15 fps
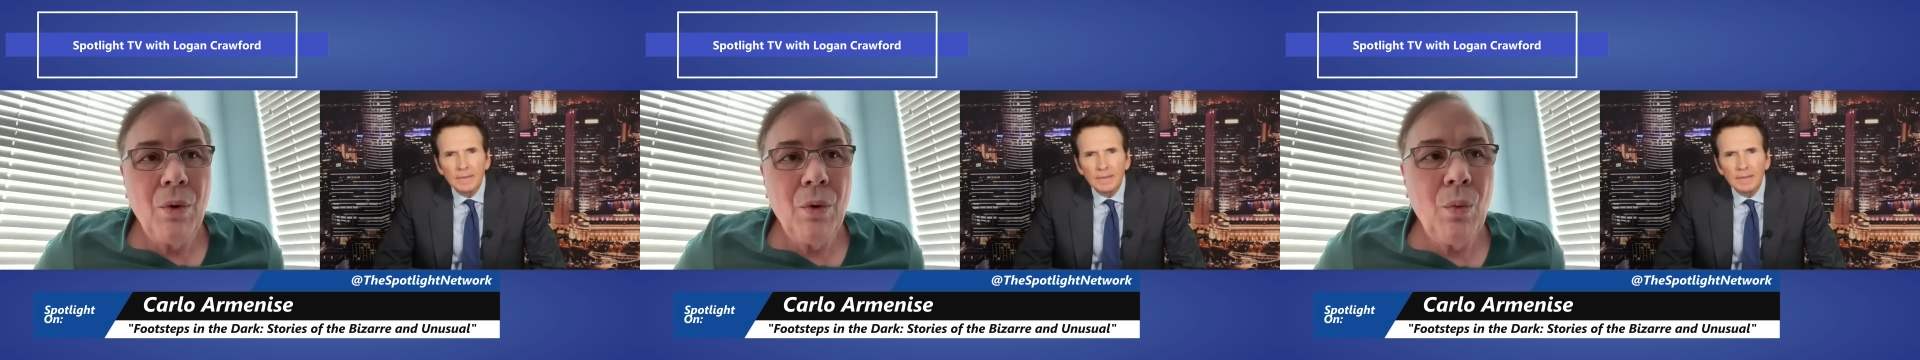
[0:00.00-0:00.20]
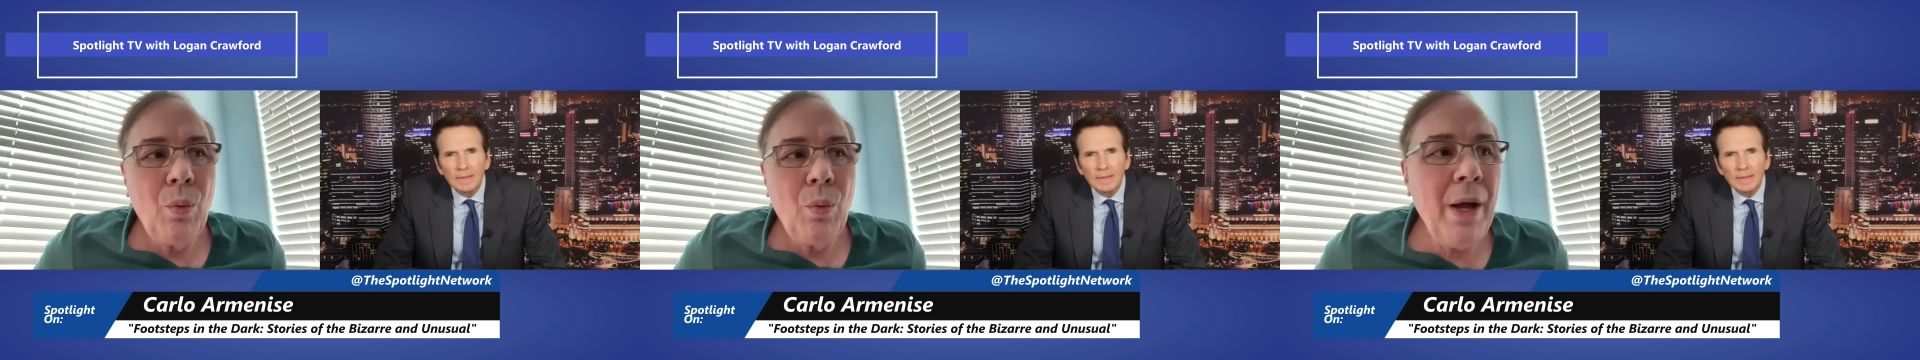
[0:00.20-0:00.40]

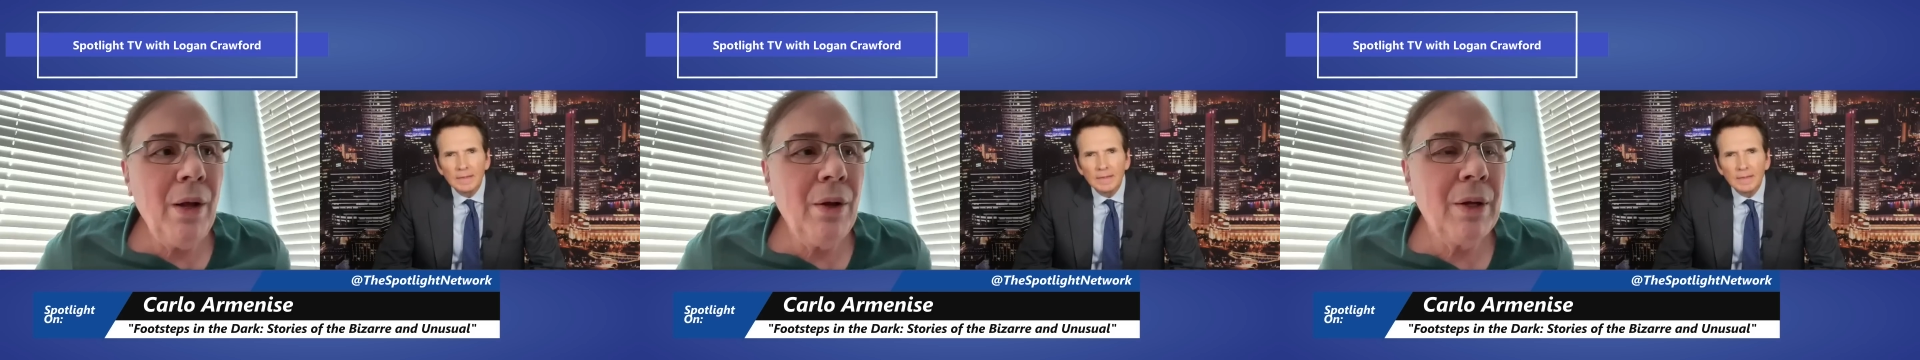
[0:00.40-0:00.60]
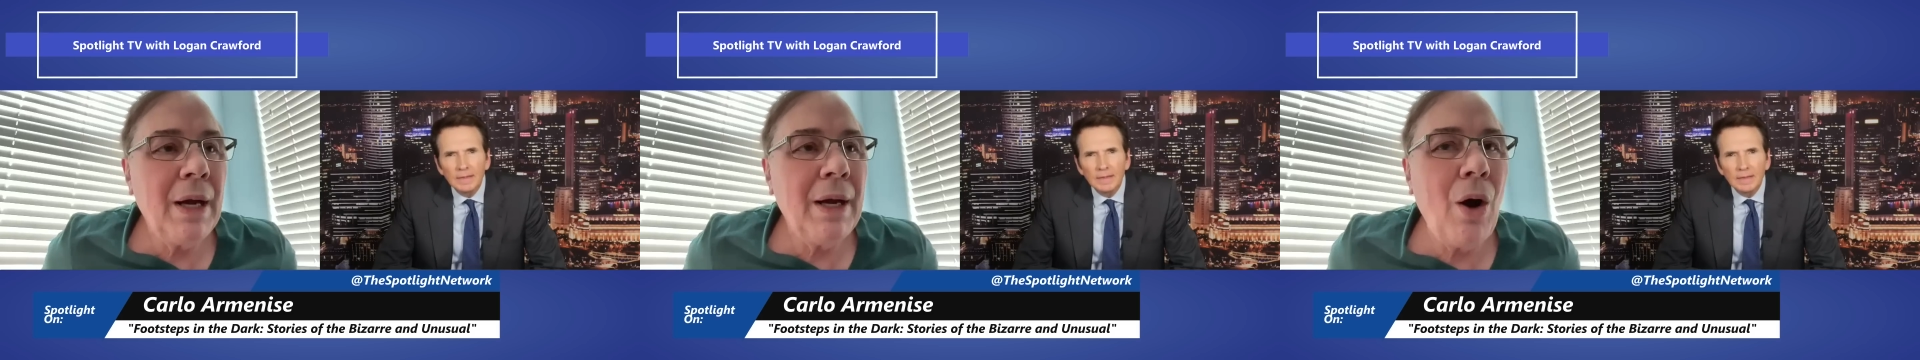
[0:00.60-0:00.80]

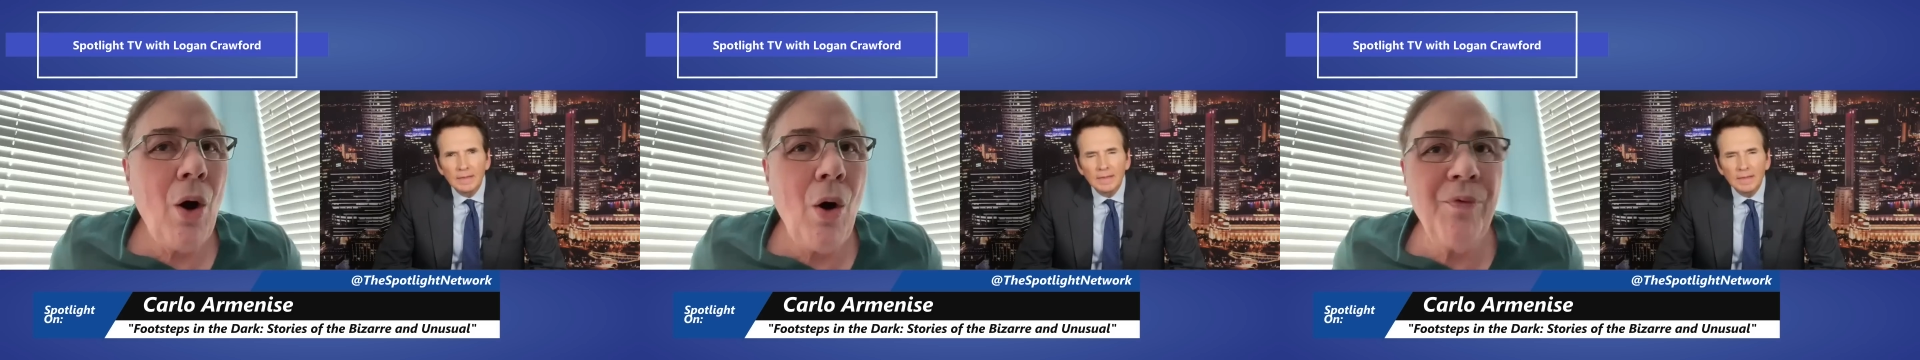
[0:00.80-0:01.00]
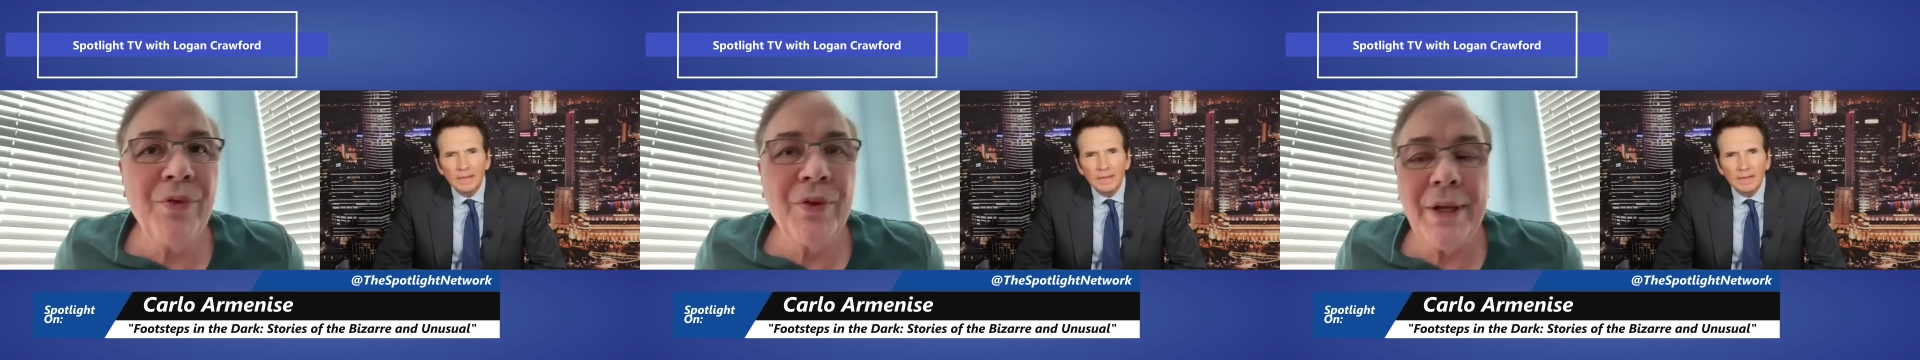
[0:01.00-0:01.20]
Speaker 1: Well,
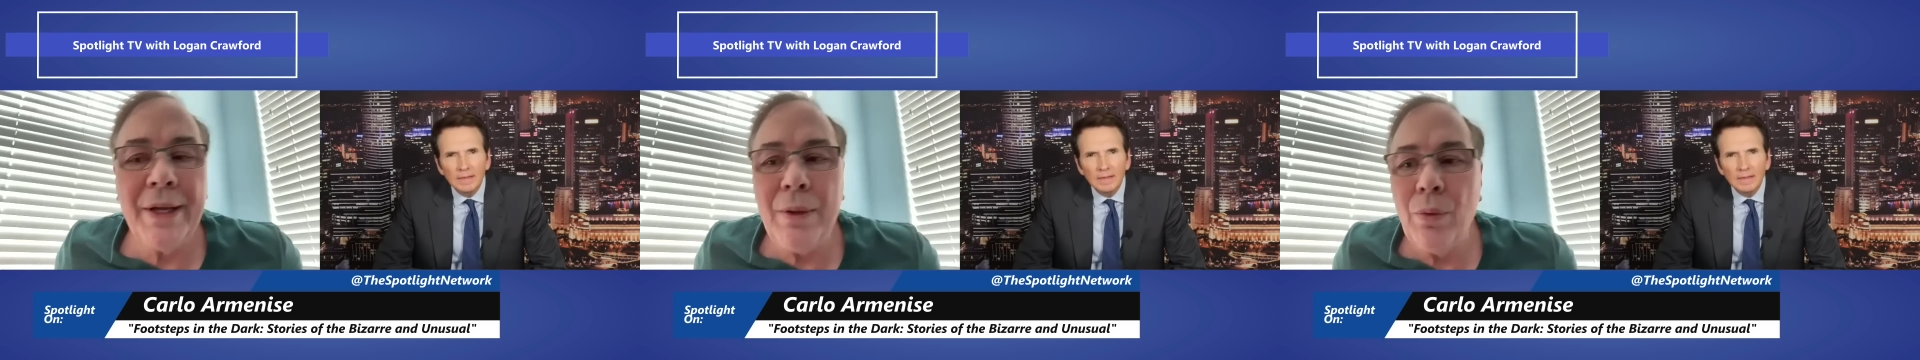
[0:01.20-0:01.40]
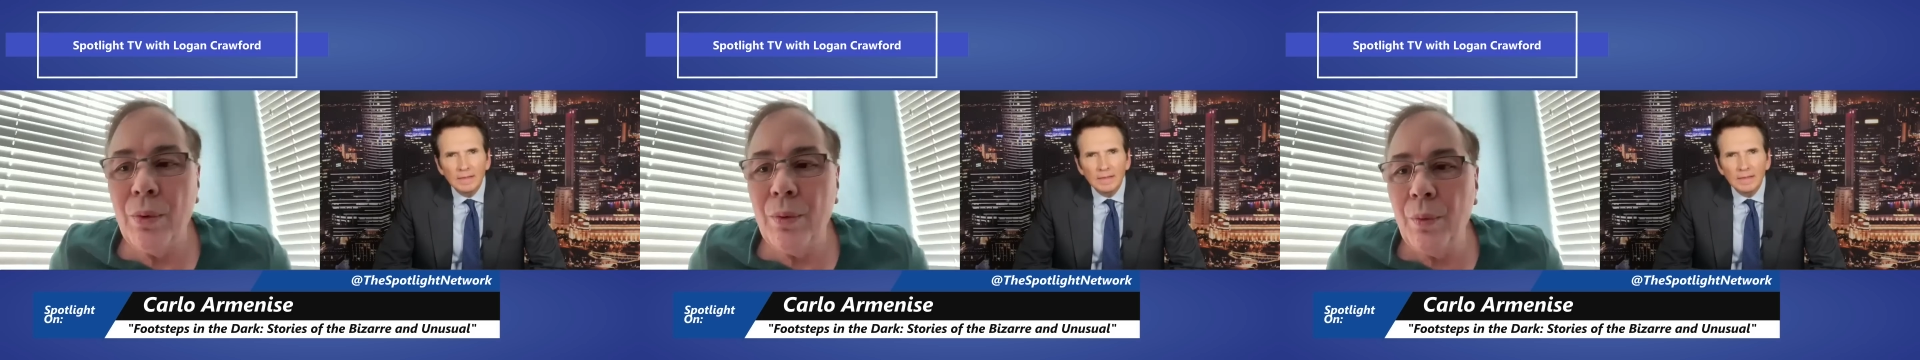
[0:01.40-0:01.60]

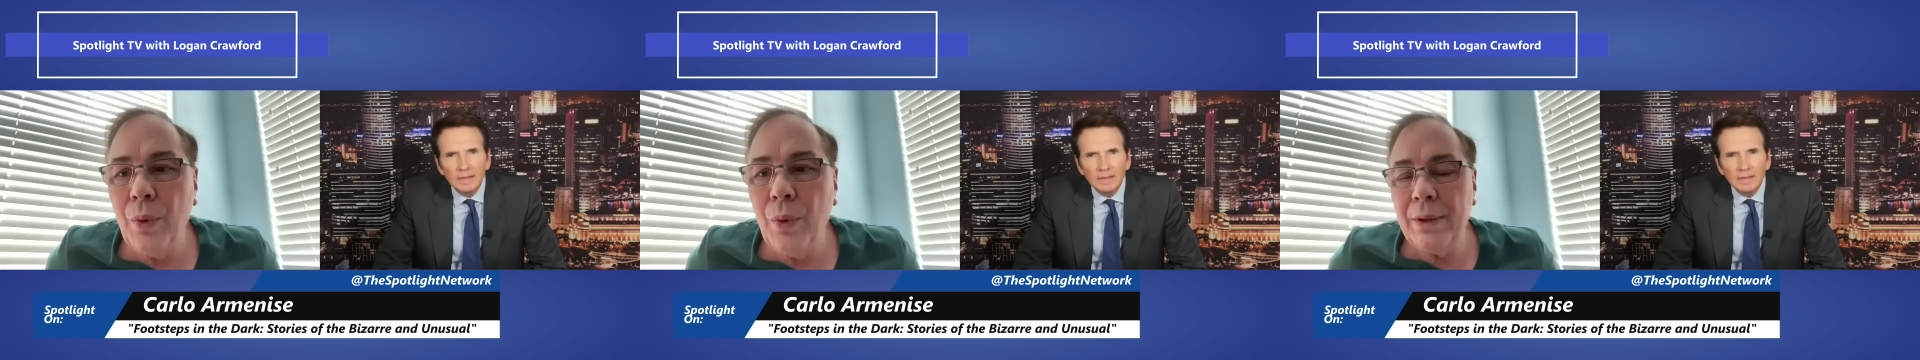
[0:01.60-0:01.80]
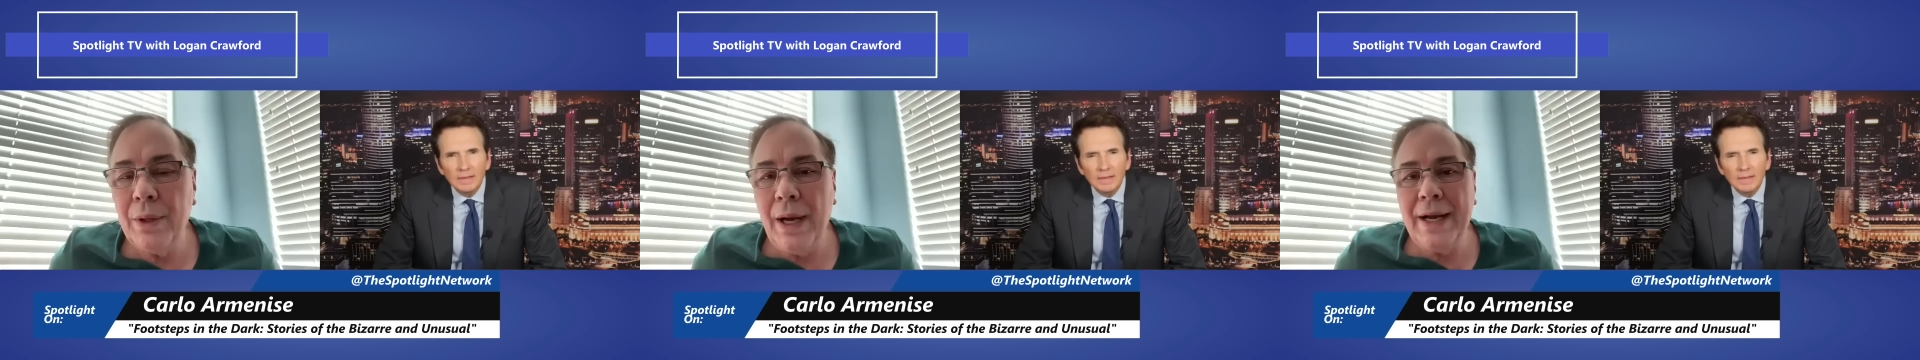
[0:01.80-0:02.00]
hopefully,
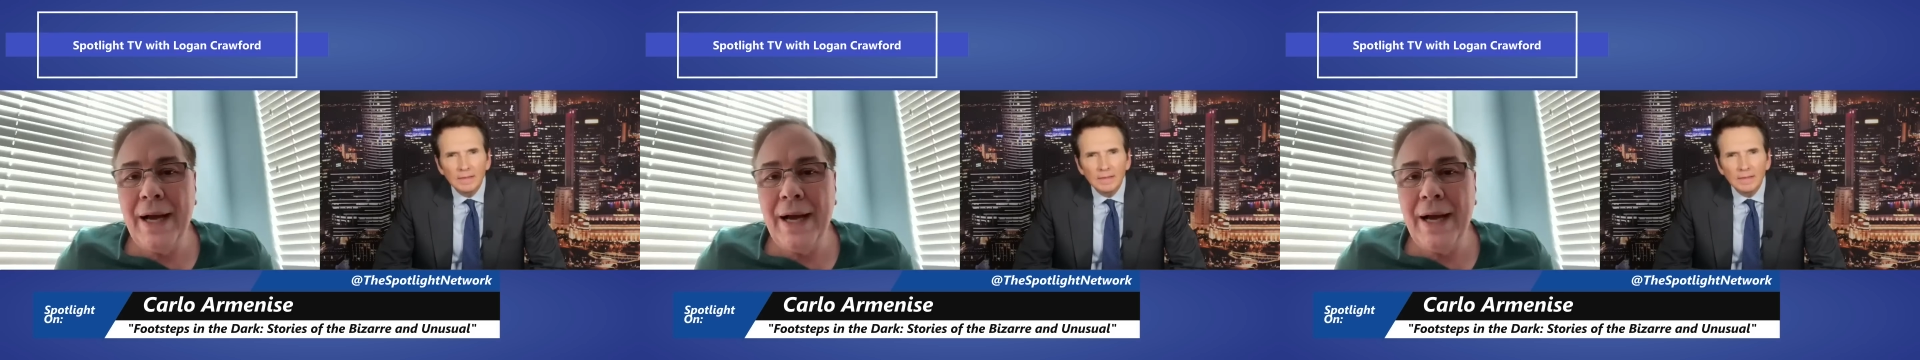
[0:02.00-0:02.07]
what I